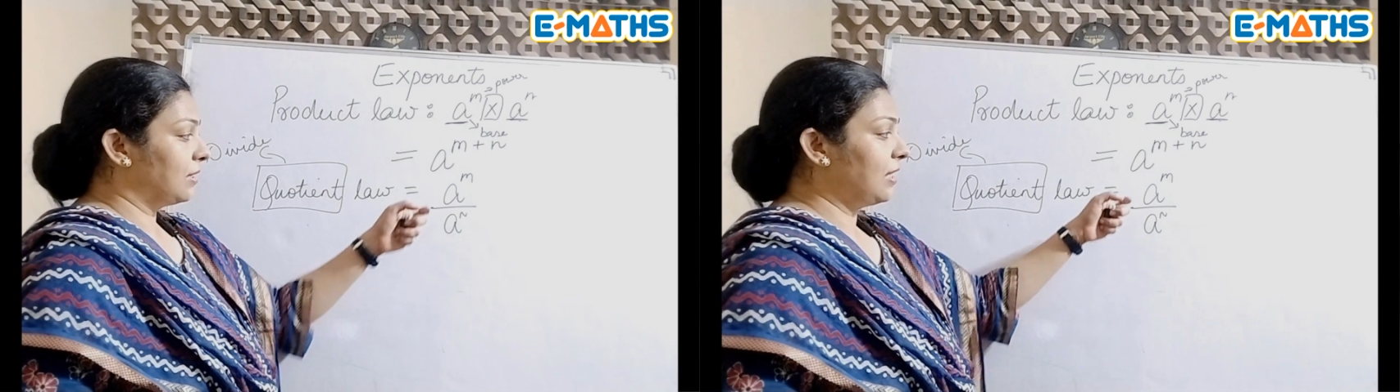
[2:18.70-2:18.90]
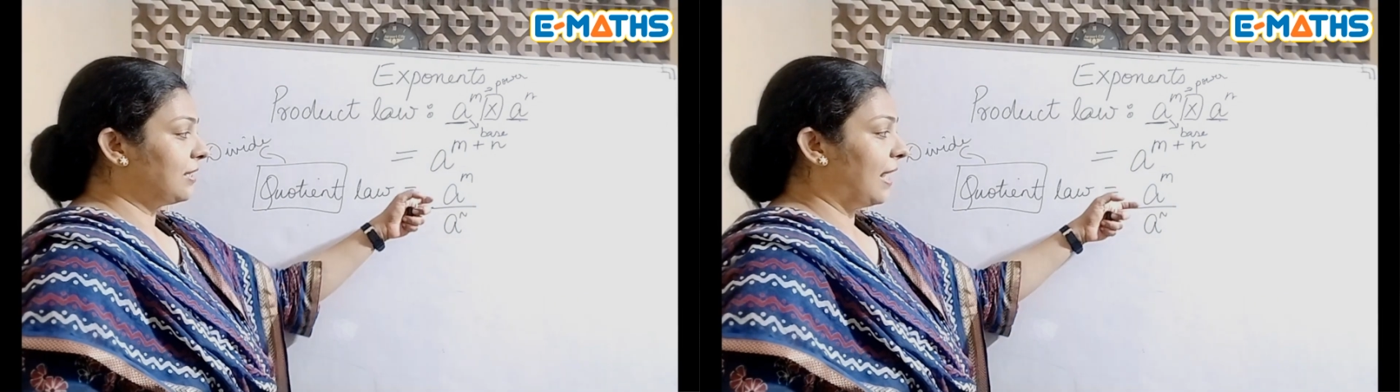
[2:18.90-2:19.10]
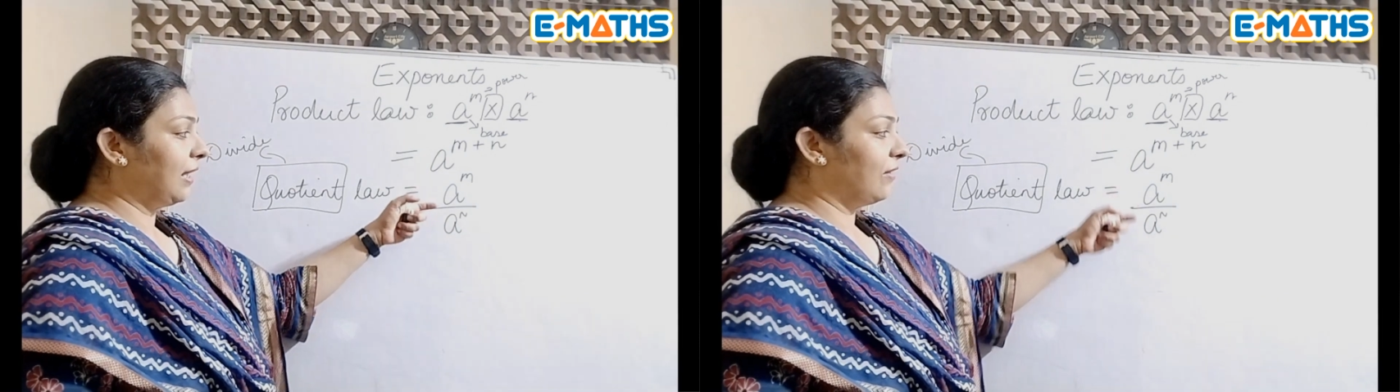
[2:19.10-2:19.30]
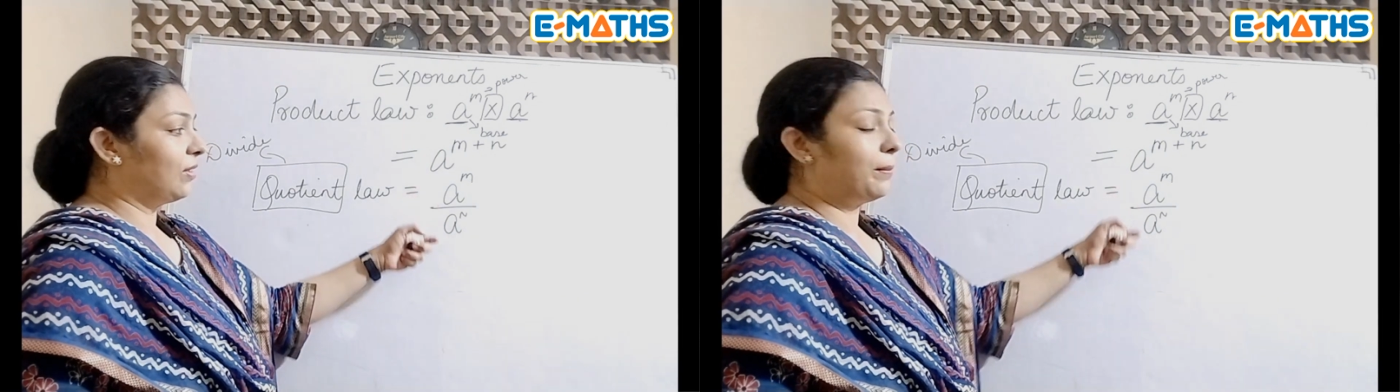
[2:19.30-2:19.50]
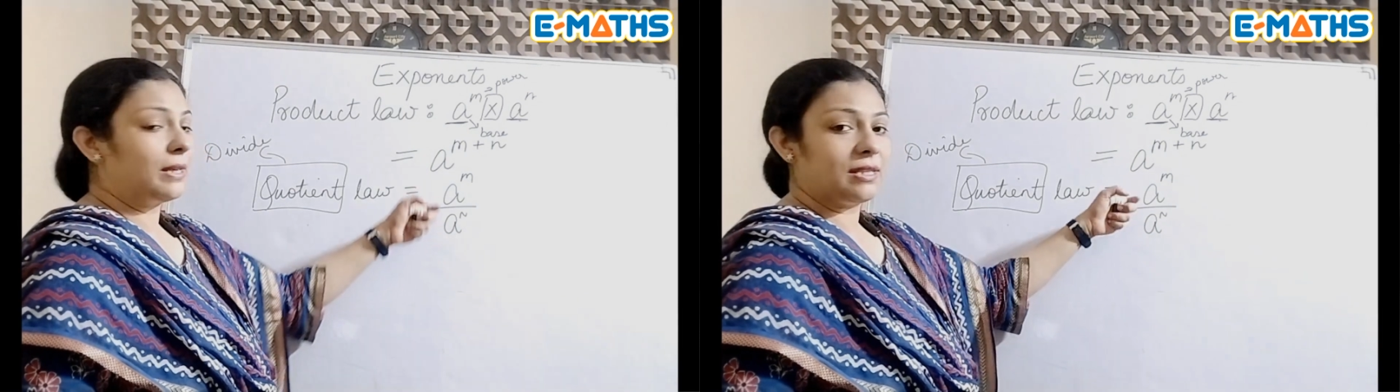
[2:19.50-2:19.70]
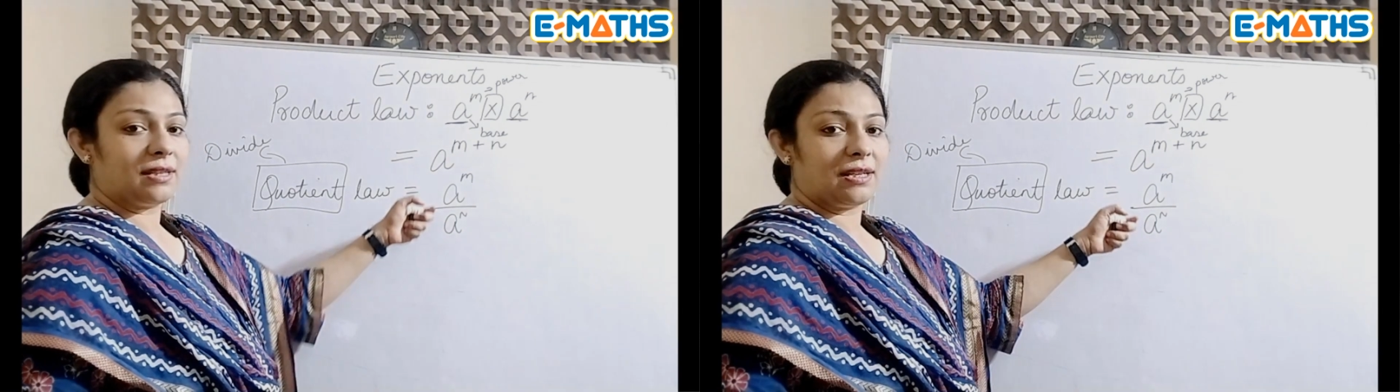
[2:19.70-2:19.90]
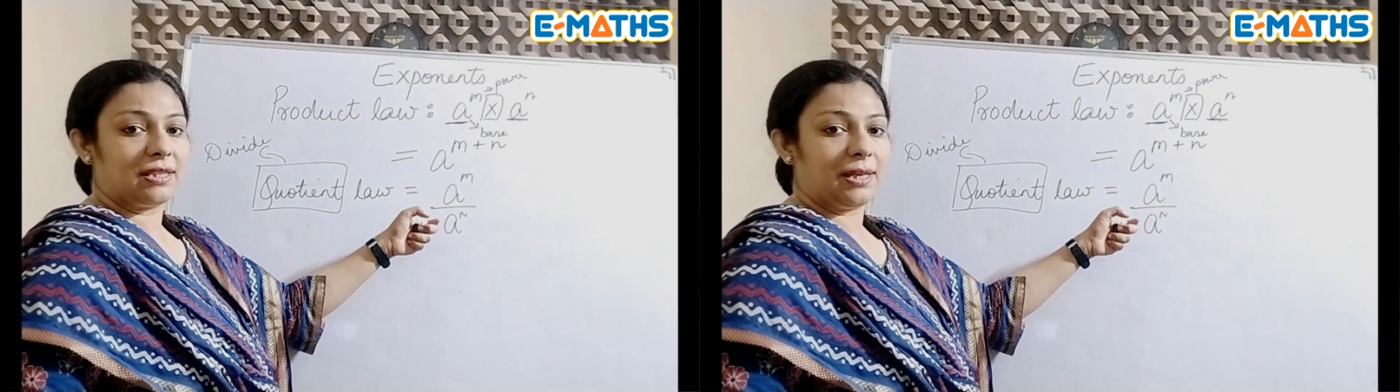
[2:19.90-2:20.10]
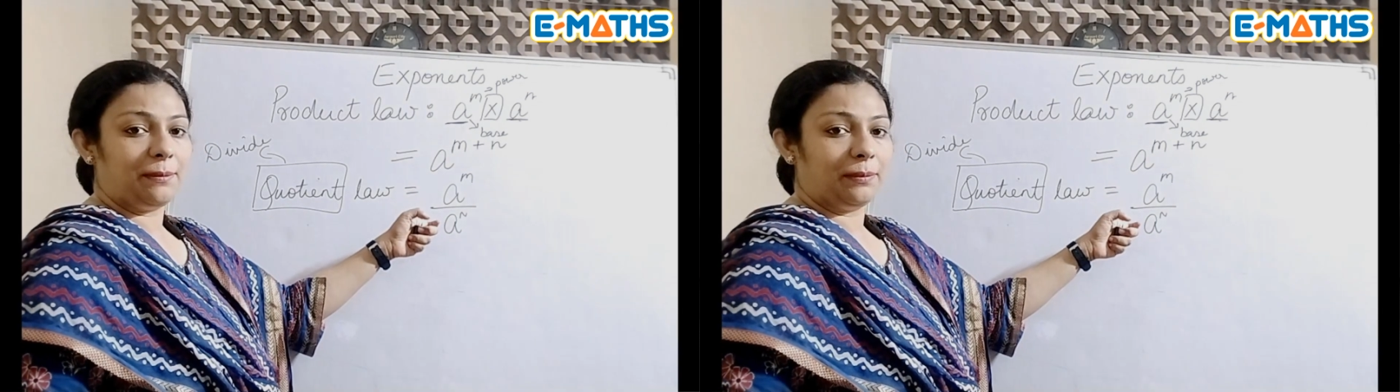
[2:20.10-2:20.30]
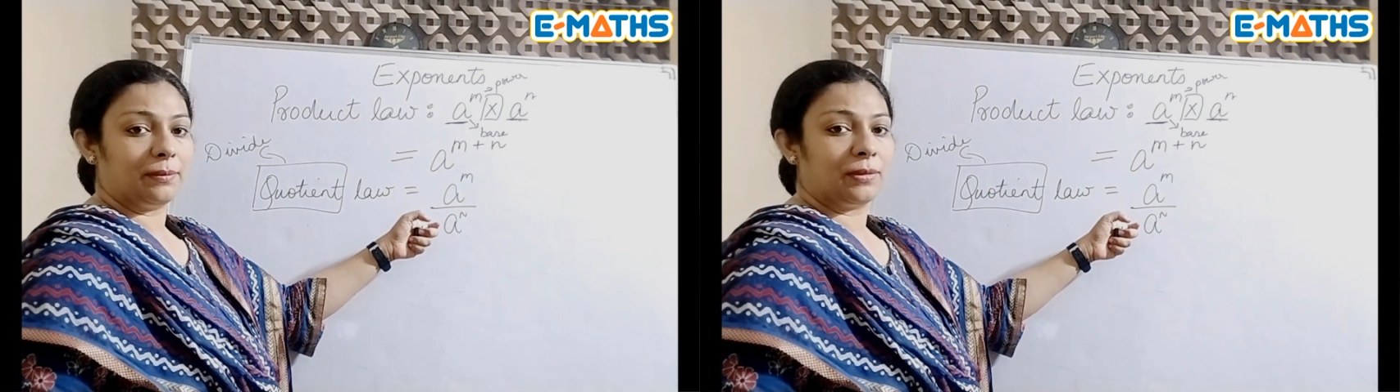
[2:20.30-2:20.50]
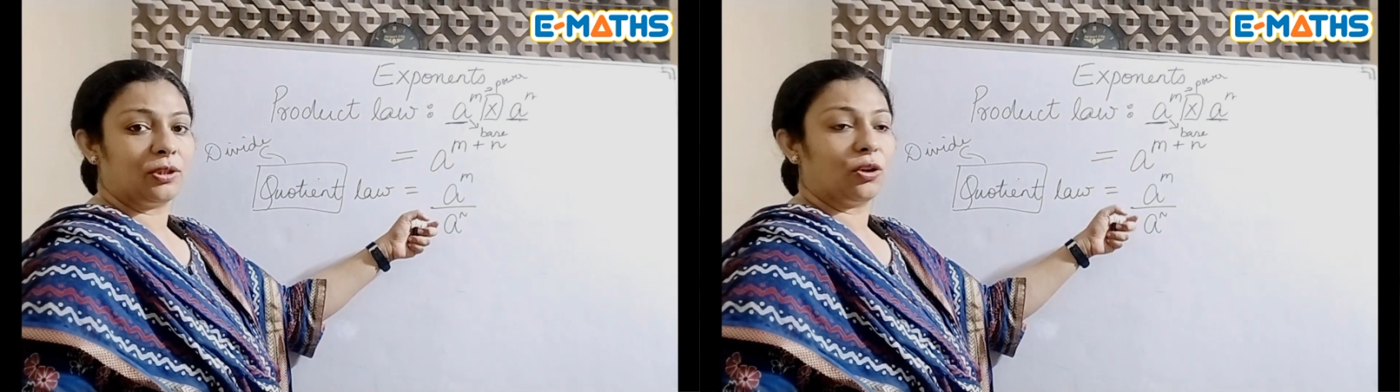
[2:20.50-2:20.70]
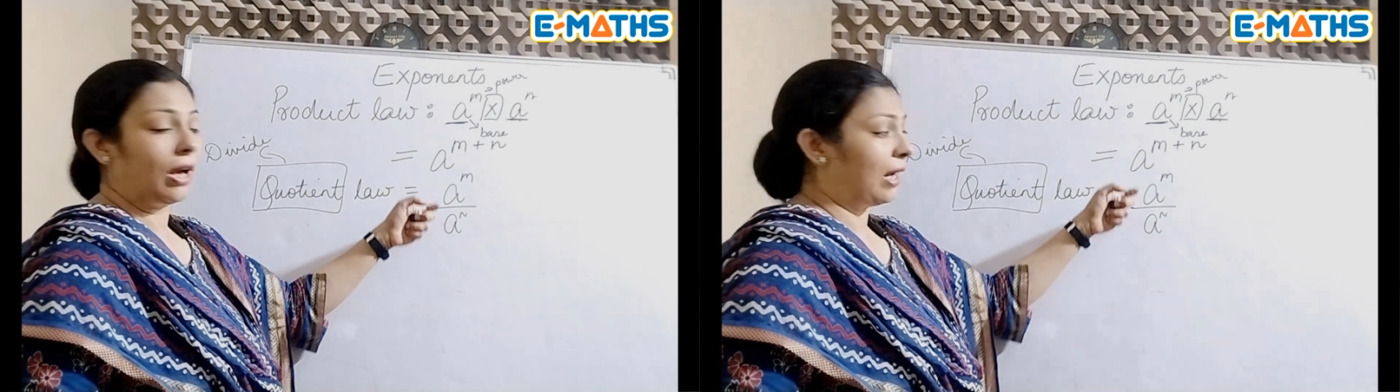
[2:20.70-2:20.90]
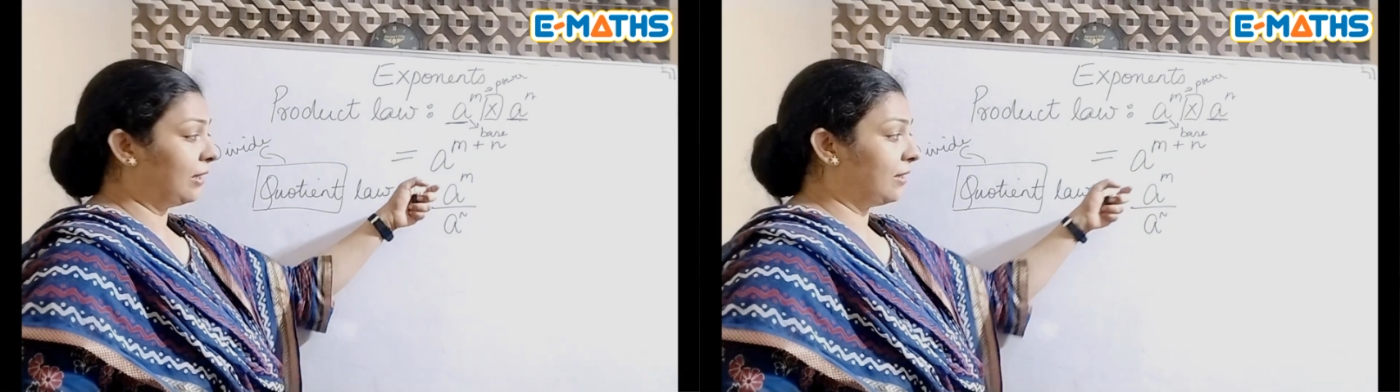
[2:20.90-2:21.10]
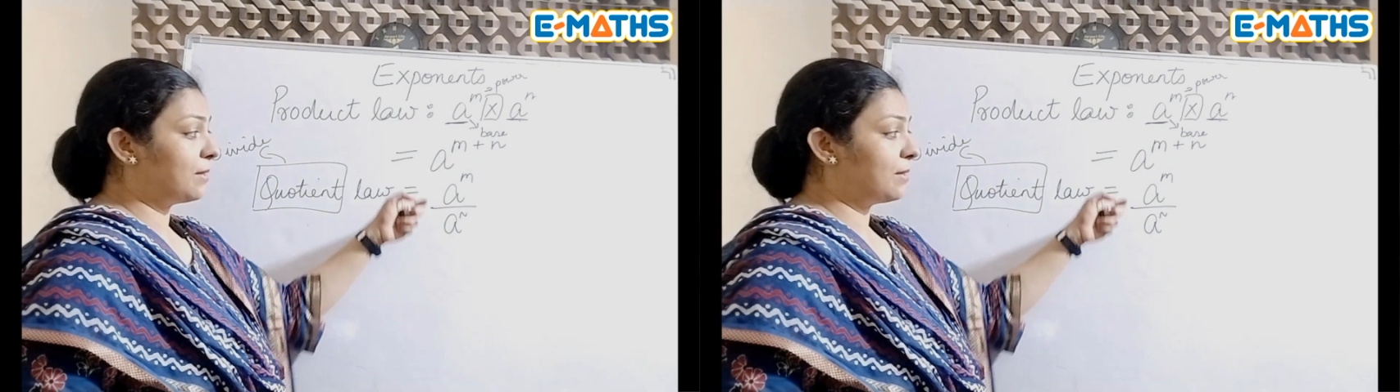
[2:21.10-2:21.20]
Just check if the bases are same and